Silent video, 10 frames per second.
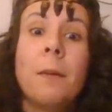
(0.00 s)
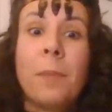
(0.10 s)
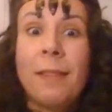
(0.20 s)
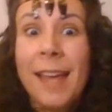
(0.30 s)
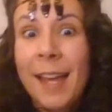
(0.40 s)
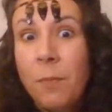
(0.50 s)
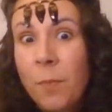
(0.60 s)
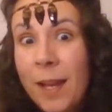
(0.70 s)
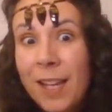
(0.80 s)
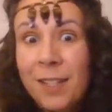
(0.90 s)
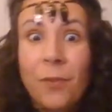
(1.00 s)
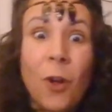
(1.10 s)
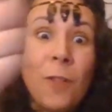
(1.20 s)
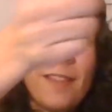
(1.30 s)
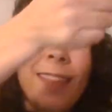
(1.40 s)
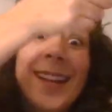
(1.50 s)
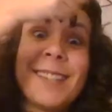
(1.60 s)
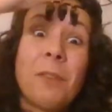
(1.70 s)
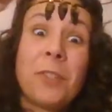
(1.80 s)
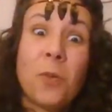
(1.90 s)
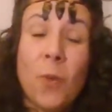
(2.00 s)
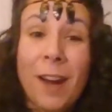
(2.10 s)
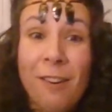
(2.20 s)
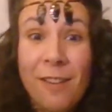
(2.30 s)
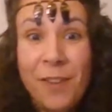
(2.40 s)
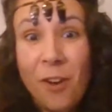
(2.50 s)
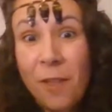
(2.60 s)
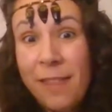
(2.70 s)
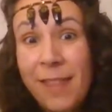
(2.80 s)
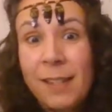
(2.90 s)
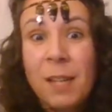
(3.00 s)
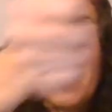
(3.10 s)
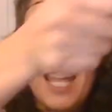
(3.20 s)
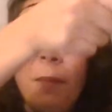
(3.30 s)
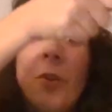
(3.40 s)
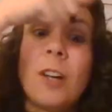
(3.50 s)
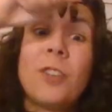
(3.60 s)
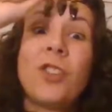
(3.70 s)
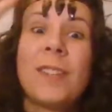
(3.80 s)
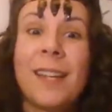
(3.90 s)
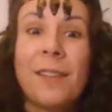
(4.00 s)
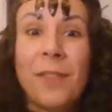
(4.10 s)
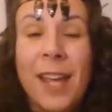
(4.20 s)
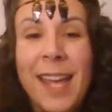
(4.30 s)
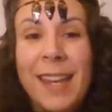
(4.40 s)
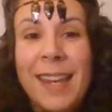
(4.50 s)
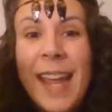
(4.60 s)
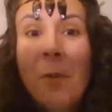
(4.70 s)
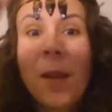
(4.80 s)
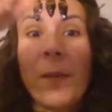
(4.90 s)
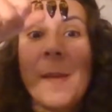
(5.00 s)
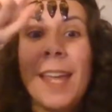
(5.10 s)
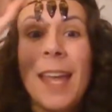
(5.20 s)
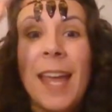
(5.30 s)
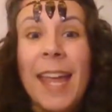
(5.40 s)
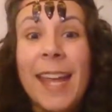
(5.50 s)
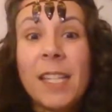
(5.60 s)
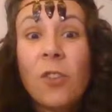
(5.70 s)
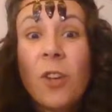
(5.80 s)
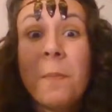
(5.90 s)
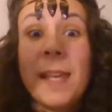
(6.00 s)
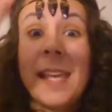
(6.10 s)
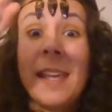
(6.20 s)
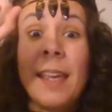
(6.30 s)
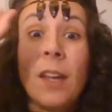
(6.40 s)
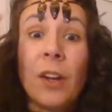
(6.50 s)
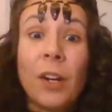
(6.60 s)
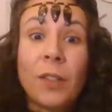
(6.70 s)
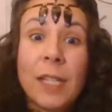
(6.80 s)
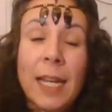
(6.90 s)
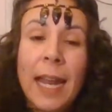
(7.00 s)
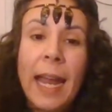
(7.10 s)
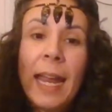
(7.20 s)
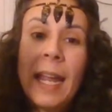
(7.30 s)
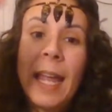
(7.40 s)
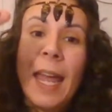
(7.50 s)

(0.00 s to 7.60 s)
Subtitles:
but then because of all the things I was aware of and all the things I became conscious of, now maybe it's going to be here today.